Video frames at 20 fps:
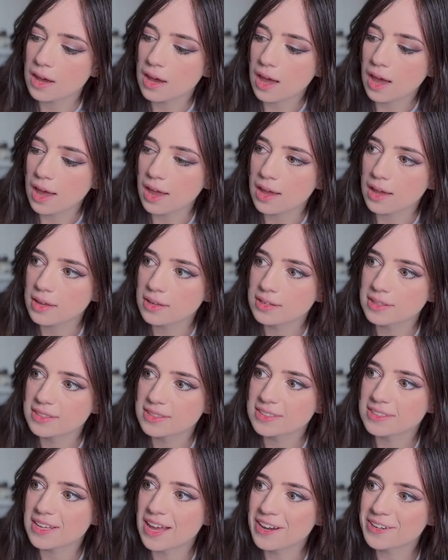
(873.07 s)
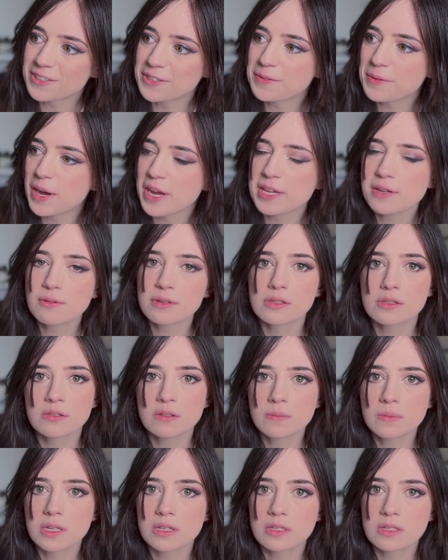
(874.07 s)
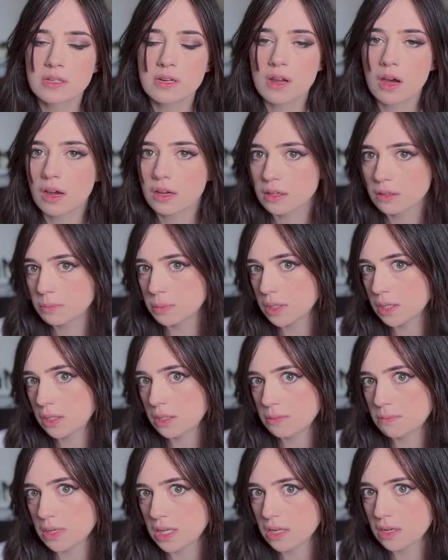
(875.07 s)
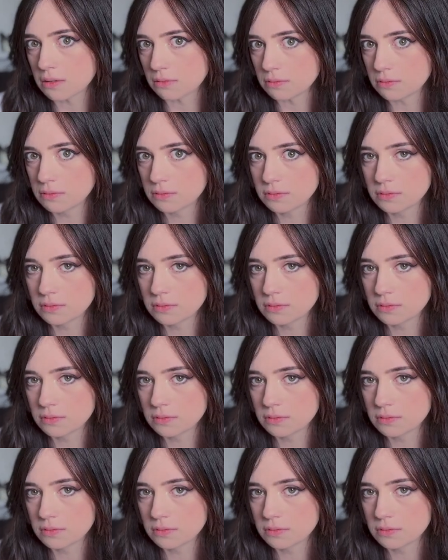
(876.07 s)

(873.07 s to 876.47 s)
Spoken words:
I don't know why you assume there's not going to be any men.